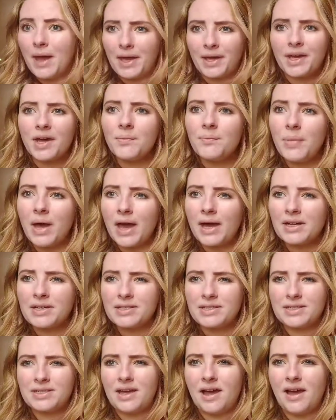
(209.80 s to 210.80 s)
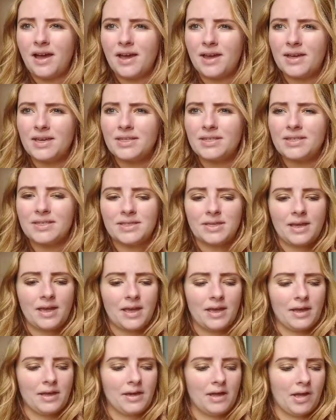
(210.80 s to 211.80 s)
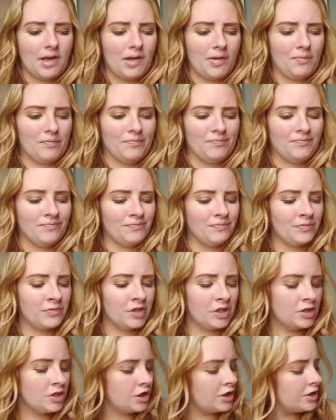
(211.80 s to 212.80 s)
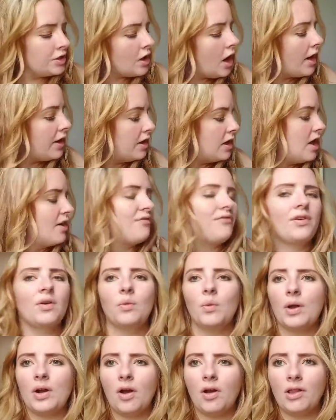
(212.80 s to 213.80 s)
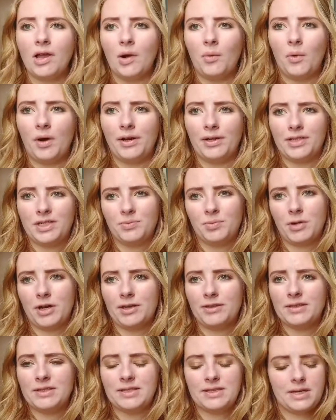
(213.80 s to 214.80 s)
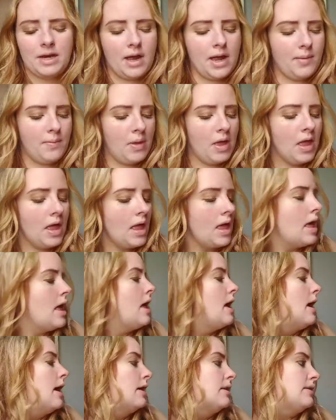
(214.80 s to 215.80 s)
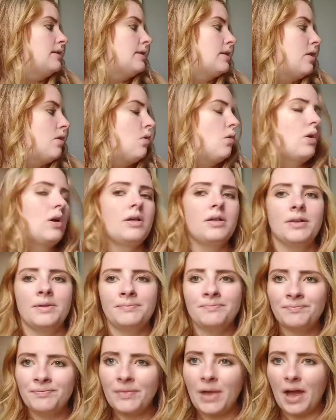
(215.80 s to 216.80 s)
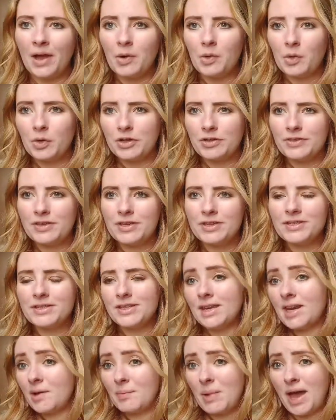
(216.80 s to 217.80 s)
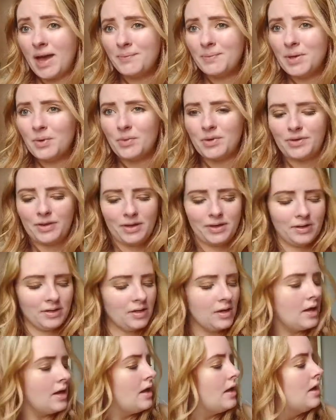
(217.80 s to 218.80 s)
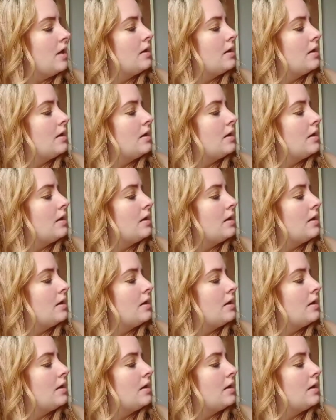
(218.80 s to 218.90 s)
makeup bag size and just not enough for what all I wanted to bring this time. And so I ordered this and I'm happy with it.